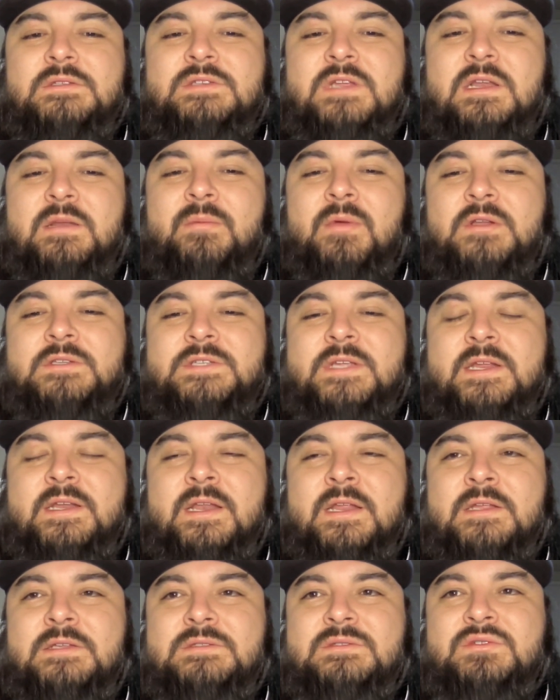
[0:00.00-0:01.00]
JD
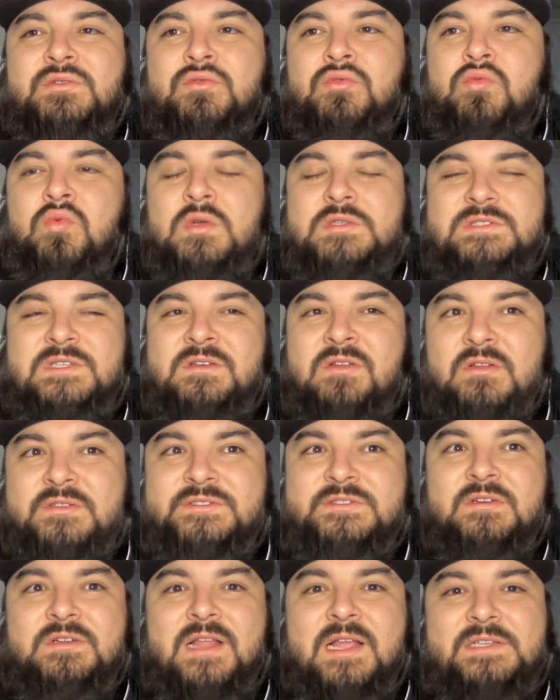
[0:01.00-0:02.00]
Martinez, who was an
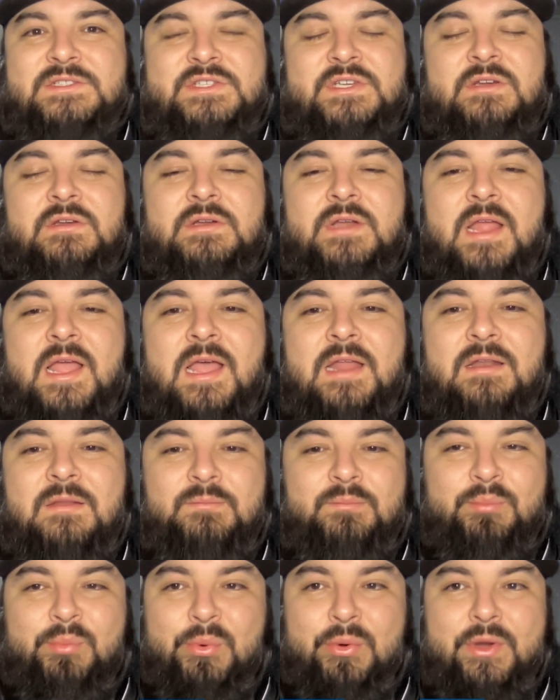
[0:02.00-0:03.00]
all-star last year and had a
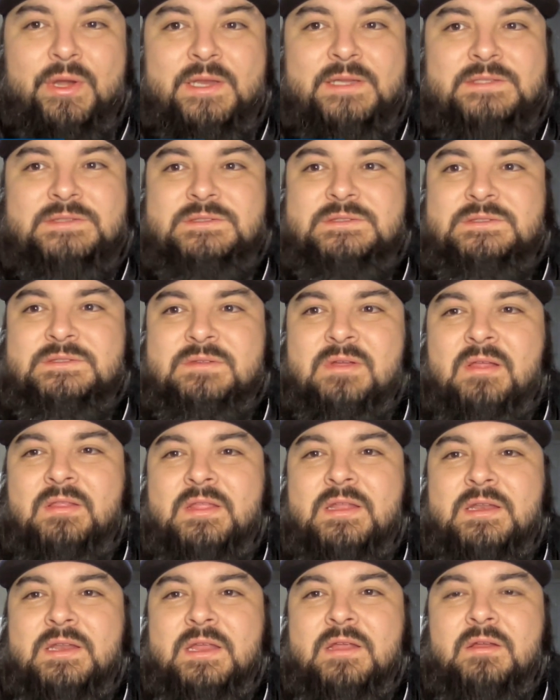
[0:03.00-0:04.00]
pretty
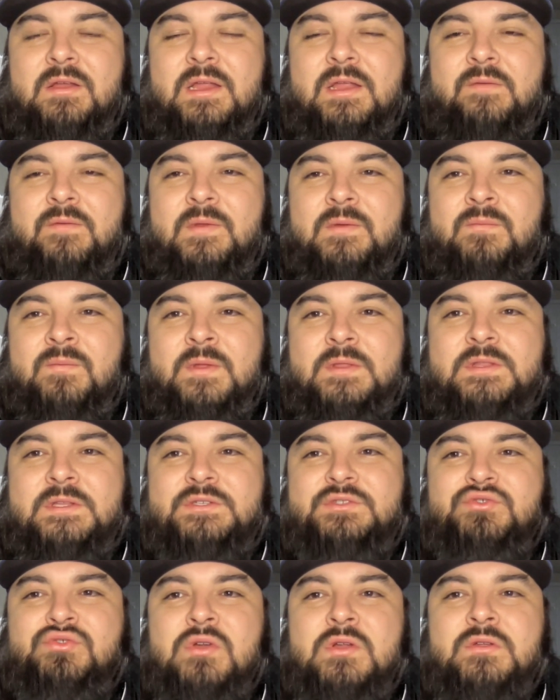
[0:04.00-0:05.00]
solid year, even with the
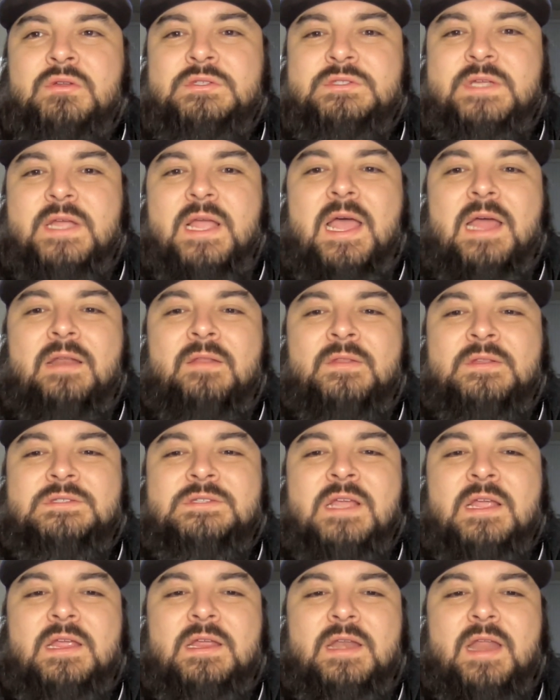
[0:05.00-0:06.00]
struggles he had in the
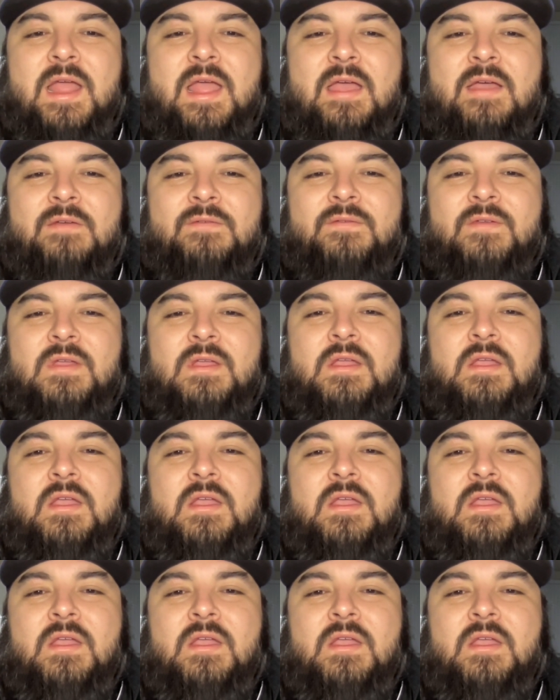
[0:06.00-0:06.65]
second half.